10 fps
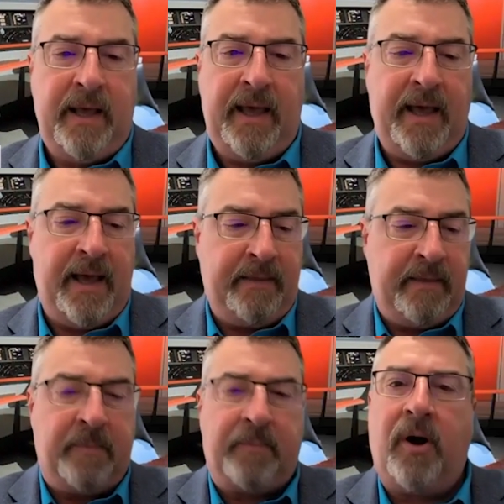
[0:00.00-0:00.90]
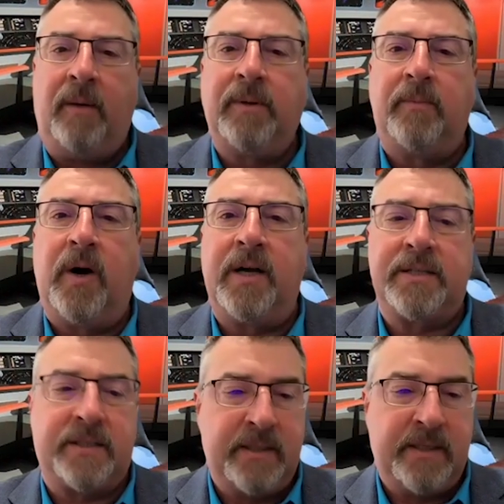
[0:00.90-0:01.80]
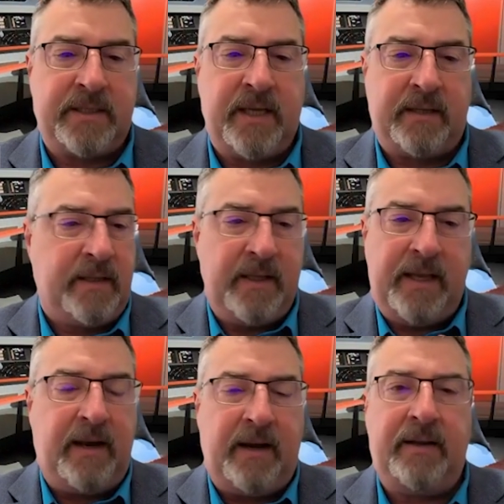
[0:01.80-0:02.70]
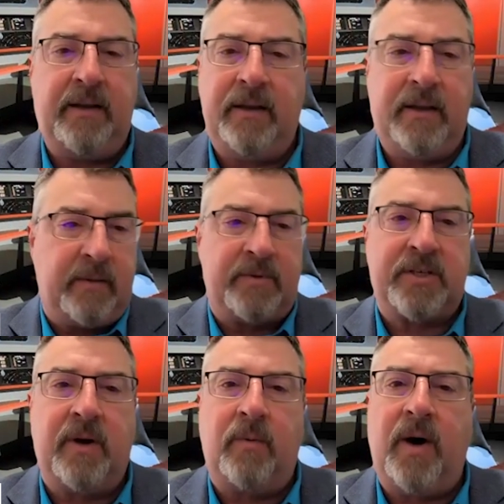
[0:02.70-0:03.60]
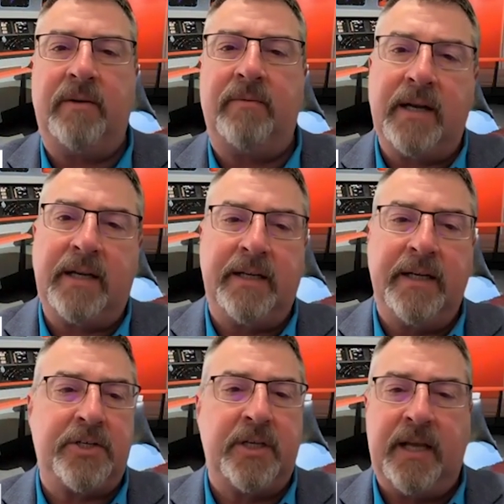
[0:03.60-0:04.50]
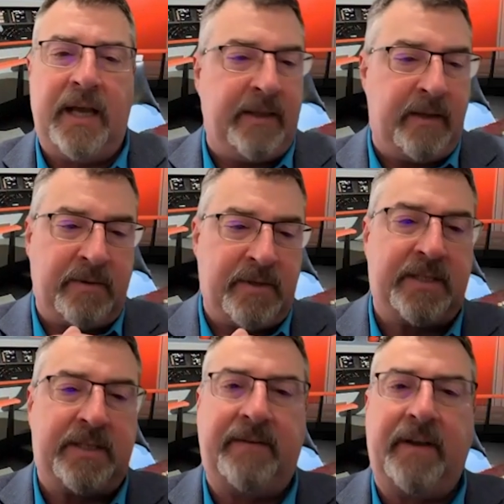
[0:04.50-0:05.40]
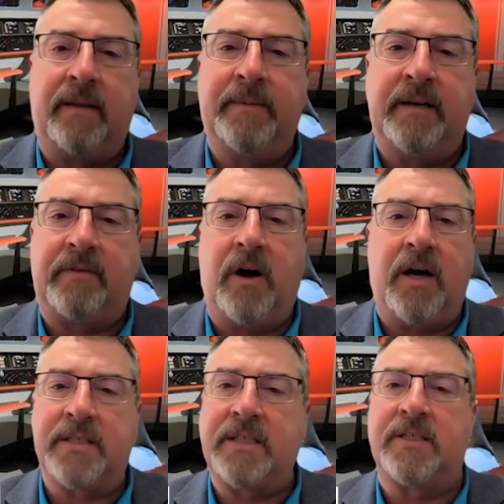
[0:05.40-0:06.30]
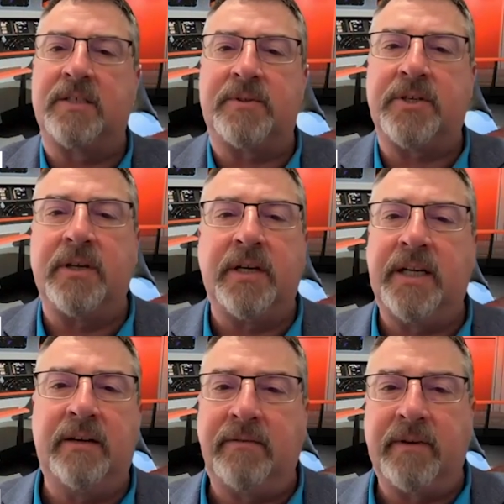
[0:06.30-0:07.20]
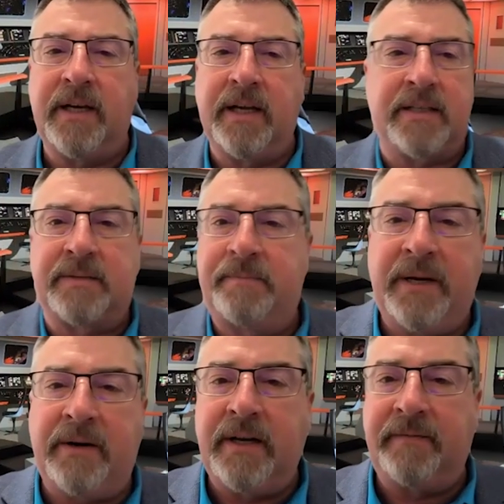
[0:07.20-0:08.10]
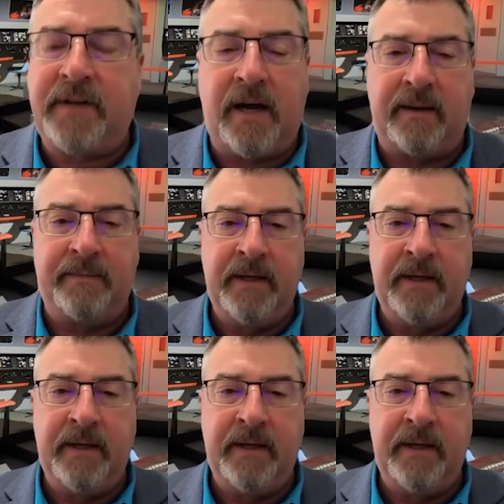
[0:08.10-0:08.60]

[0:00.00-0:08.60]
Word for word: And the problem was, is that it, there was a, a wide recognition, and there was a development of cost. This is what you're going to need over the next period of time.